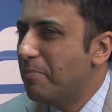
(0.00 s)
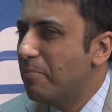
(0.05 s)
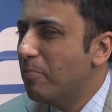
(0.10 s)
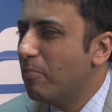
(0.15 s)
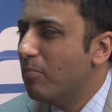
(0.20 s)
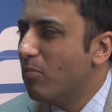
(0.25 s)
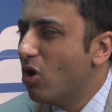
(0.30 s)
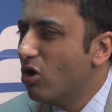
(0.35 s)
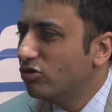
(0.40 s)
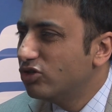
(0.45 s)

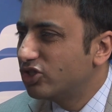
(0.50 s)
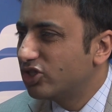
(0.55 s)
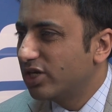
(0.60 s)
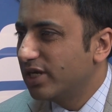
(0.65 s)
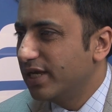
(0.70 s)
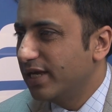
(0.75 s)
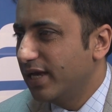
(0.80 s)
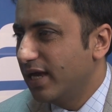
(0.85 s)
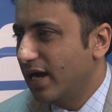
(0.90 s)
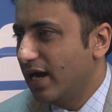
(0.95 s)

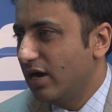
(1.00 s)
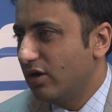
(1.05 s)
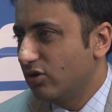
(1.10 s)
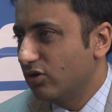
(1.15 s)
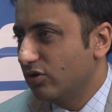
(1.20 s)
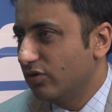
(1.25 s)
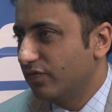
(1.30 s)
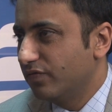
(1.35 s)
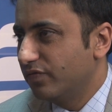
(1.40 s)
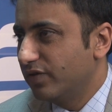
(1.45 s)
mostly out
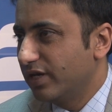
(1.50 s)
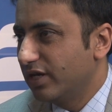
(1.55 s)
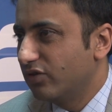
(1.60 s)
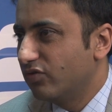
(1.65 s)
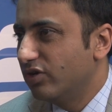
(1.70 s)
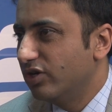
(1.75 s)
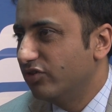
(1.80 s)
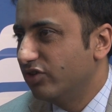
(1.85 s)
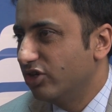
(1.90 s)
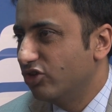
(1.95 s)
of
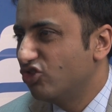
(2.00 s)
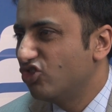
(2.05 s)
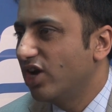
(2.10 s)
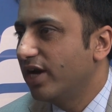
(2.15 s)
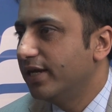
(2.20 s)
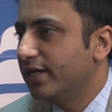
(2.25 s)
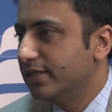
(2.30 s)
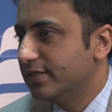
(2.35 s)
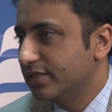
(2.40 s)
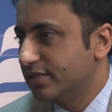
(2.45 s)
increasing
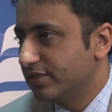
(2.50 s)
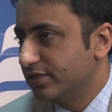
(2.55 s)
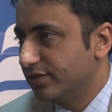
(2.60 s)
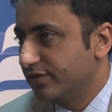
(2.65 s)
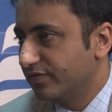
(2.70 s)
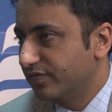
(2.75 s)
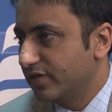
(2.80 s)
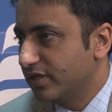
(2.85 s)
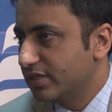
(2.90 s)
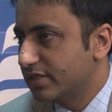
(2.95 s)
Chinese
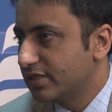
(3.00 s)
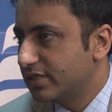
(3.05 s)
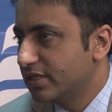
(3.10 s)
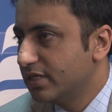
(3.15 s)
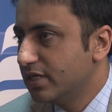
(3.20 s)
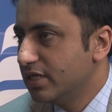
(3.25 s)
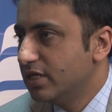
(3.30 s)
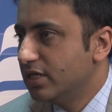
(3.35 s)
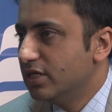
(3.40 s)
assertiveness.